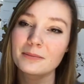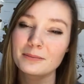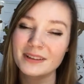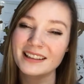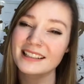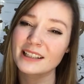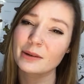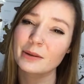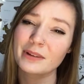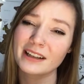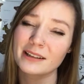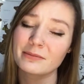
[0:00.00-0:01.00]
But that's how I
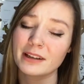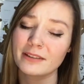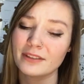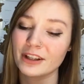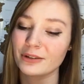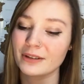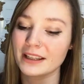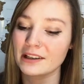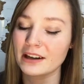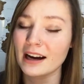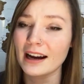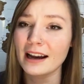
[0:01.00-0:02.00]
want to end my video
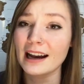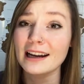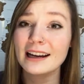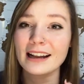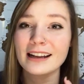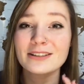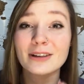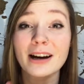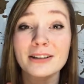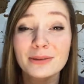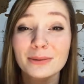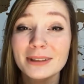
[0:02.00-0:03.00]
here. I
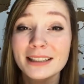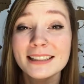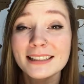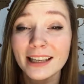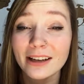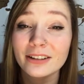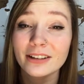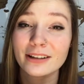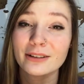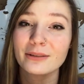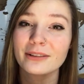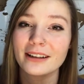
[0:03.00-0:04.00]
don't want to scare
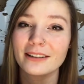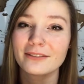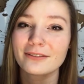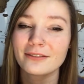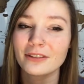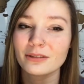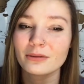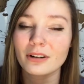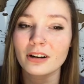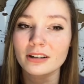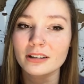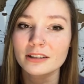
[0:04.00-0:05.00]
you if you
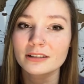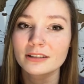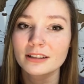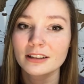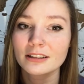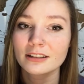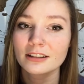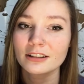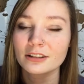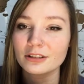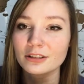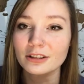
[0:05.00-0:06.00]
are
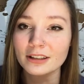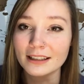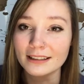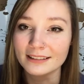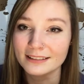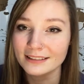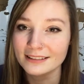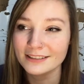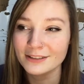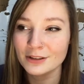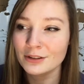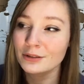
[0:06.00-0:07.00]
looking
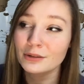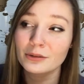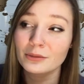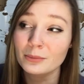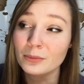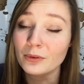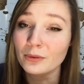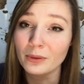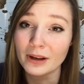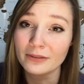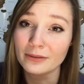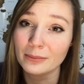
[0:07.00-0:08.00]
to move
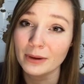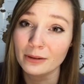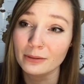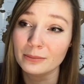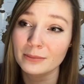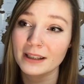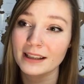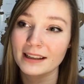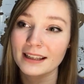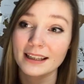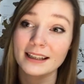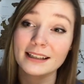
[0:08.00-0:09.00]
away from home.
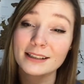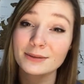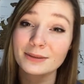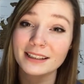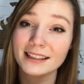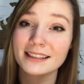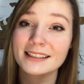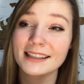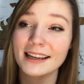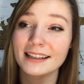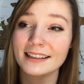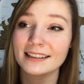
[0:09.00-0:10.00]
It is really
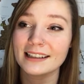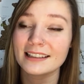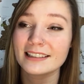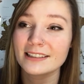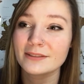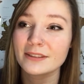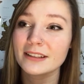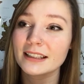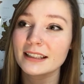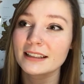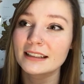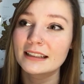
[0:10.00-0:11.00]
exciting. I just feel
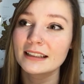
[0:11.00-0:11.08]
like